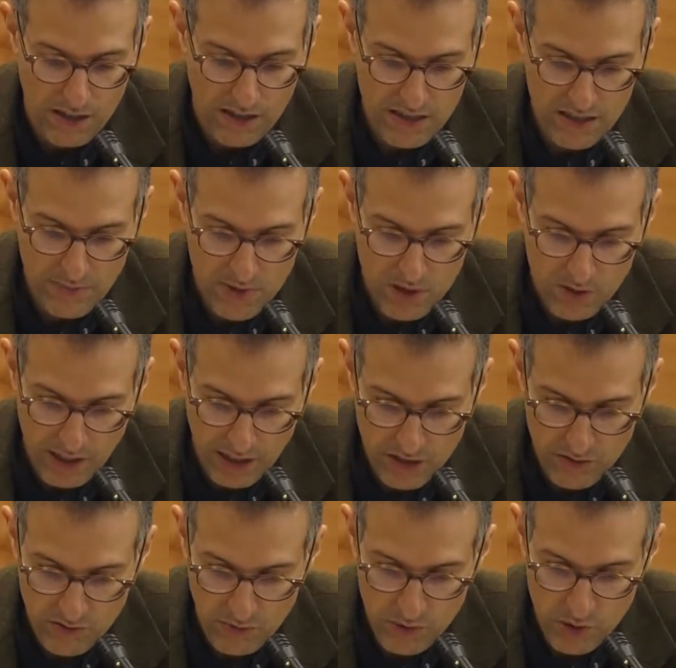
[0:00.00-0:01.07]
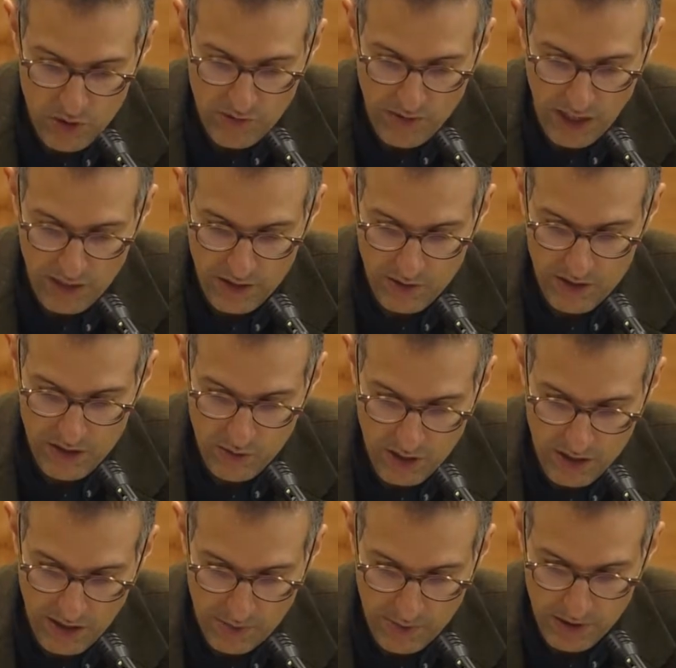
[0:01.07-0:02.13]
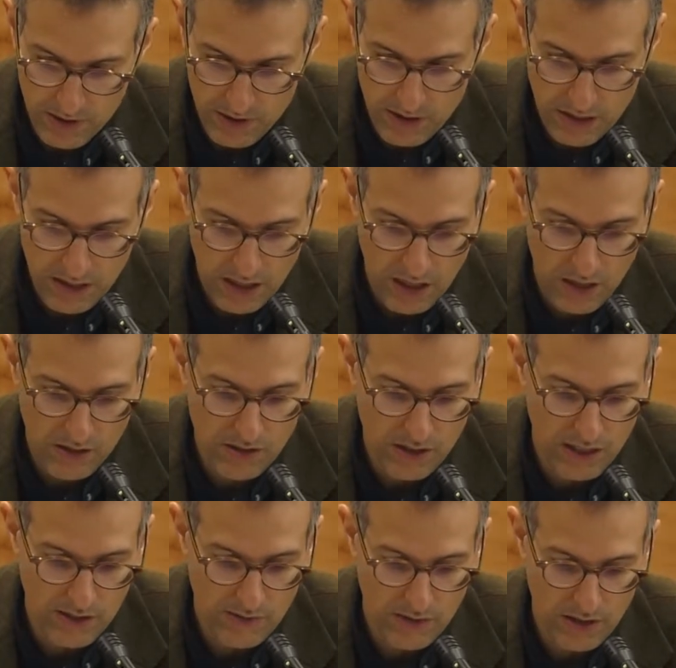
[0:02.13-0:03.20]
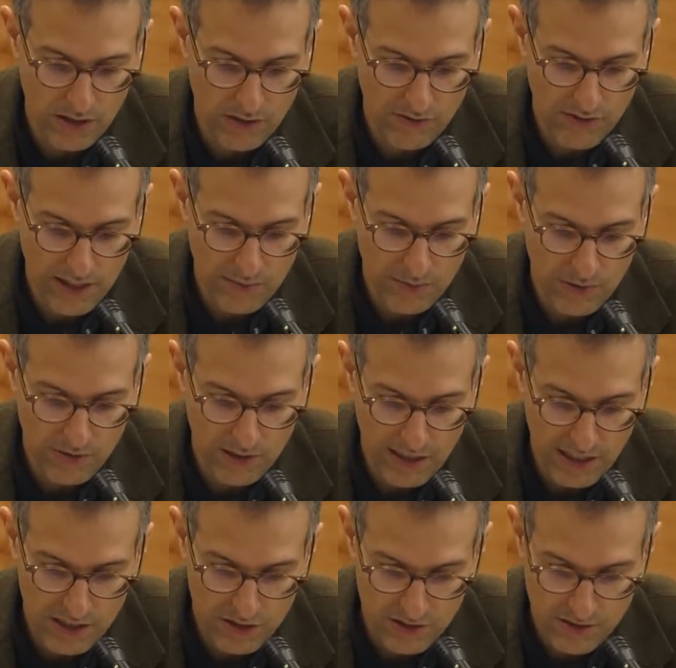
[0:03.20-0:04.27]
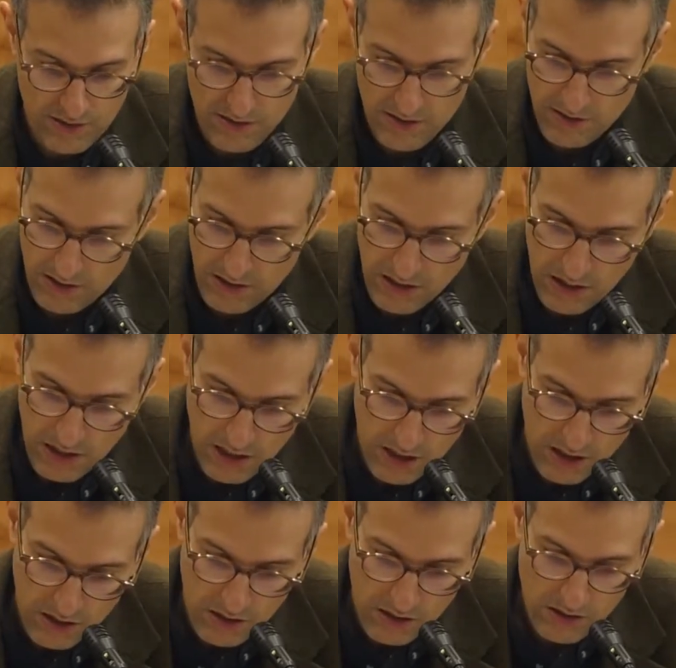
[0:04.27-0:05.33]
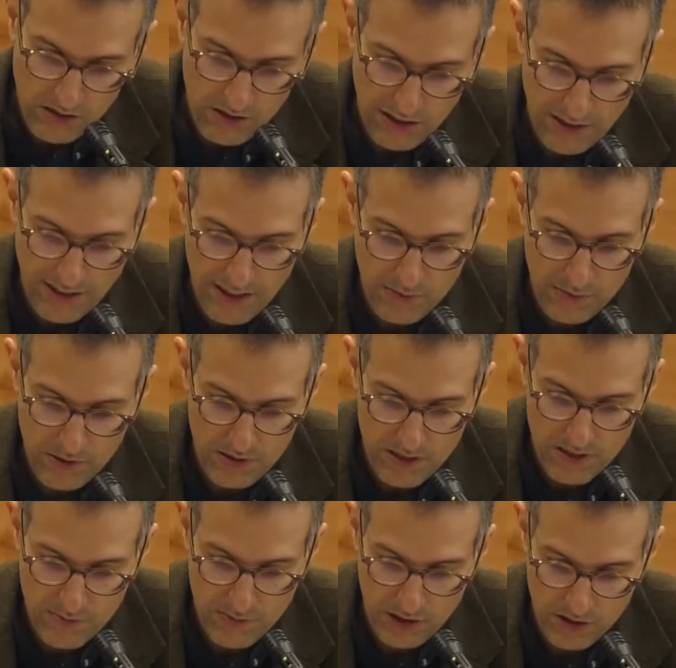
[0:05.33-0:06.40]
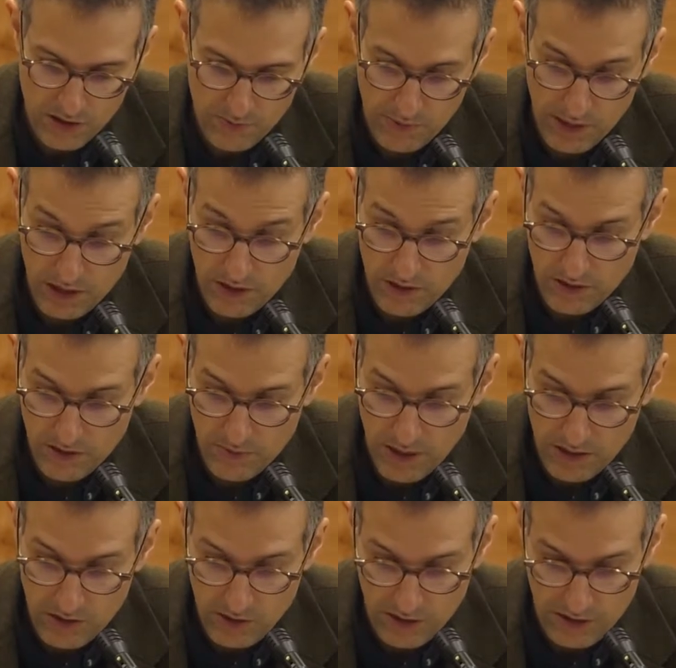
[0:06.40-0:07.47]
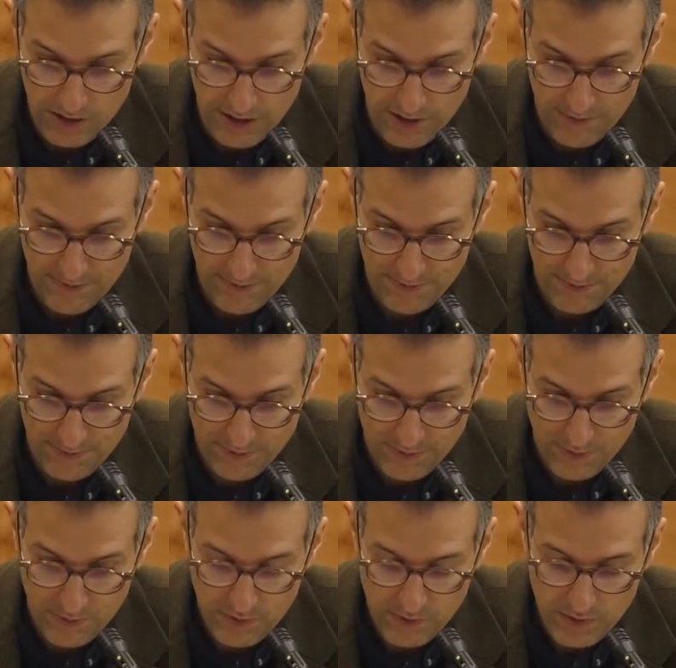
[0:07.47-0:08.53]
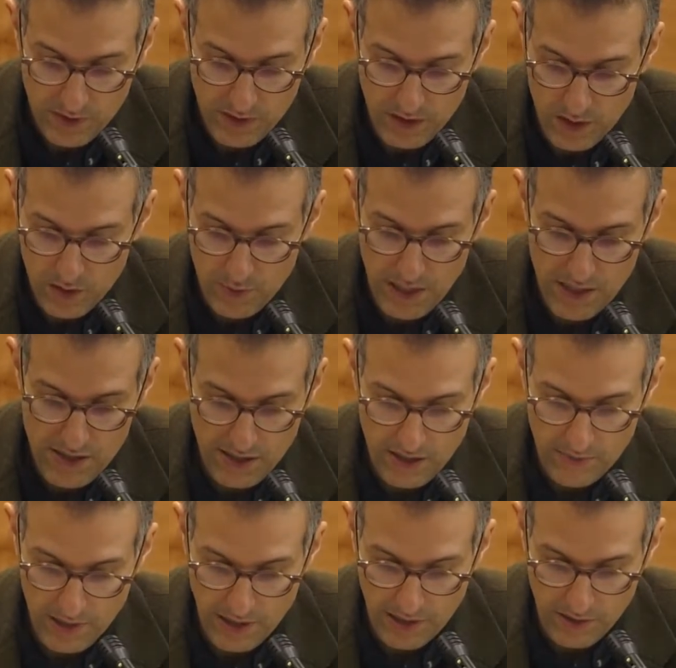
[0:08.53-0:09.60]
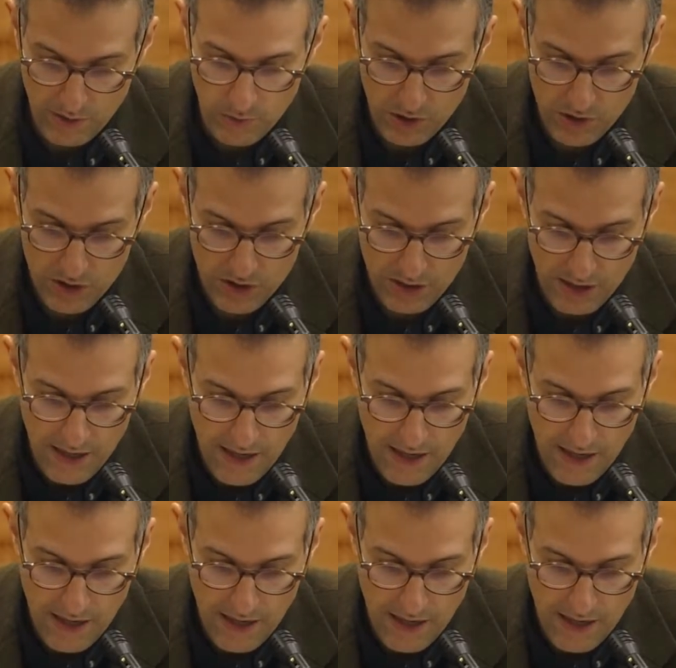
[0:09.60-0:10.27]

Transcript: This abstraction from use value is redoubled on the level of labor relations. Concrete labor is measured by chronometric time, basically my watch,